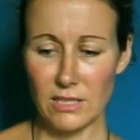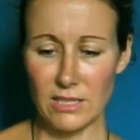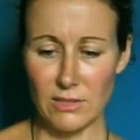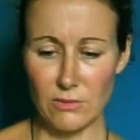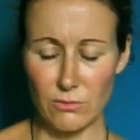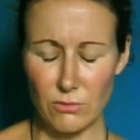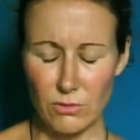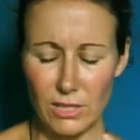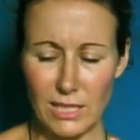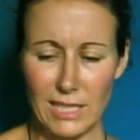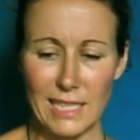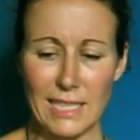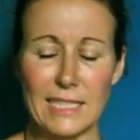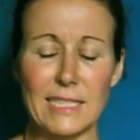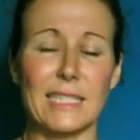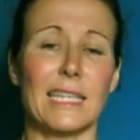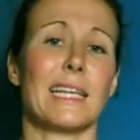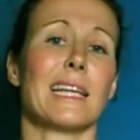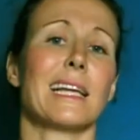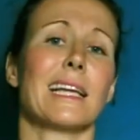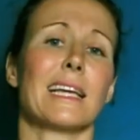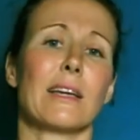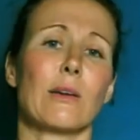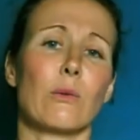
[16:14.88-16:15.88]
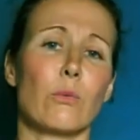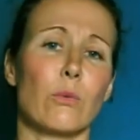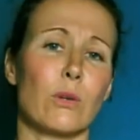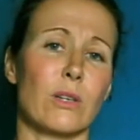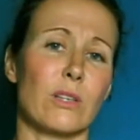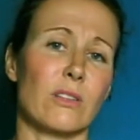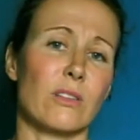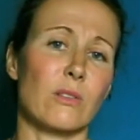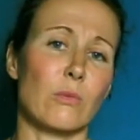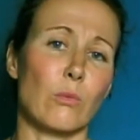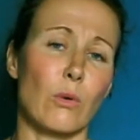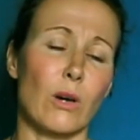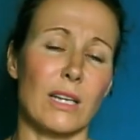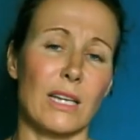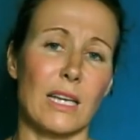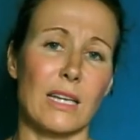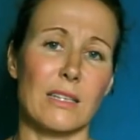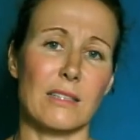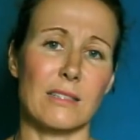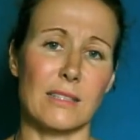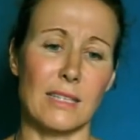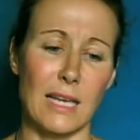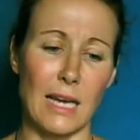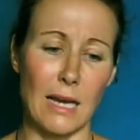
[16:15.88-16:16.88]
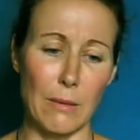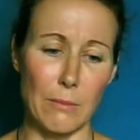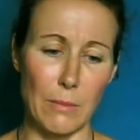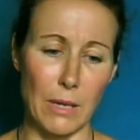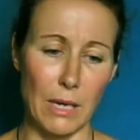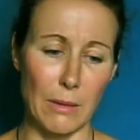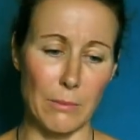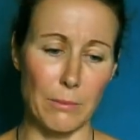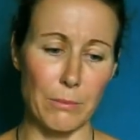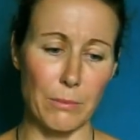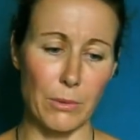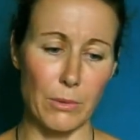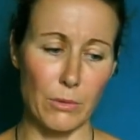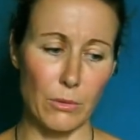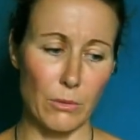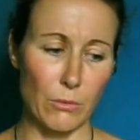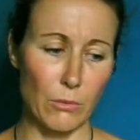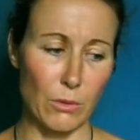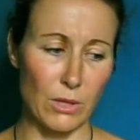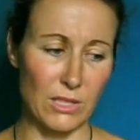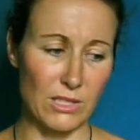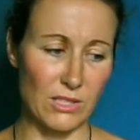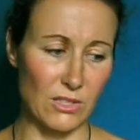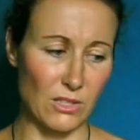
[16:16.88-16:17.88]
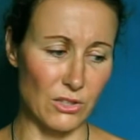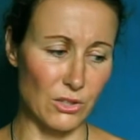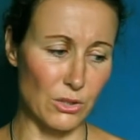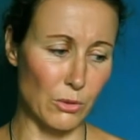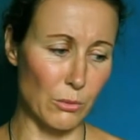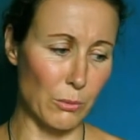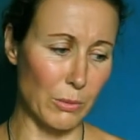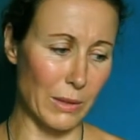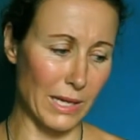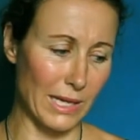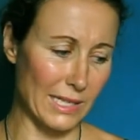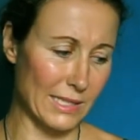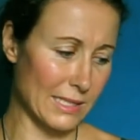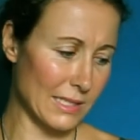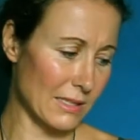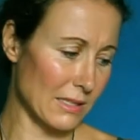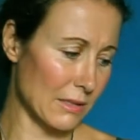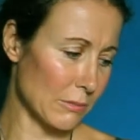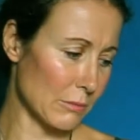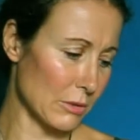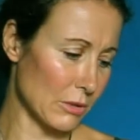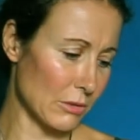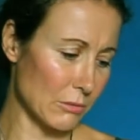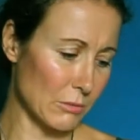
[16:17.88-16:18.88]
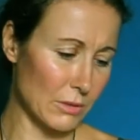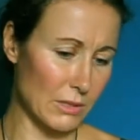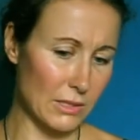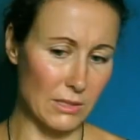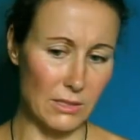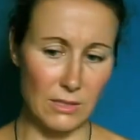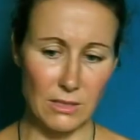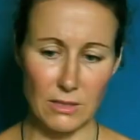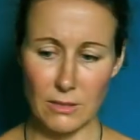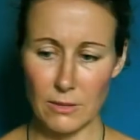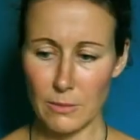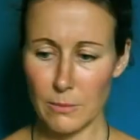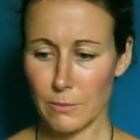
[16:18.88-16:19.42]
really dealing with what has come up, what's on your plate at the moment.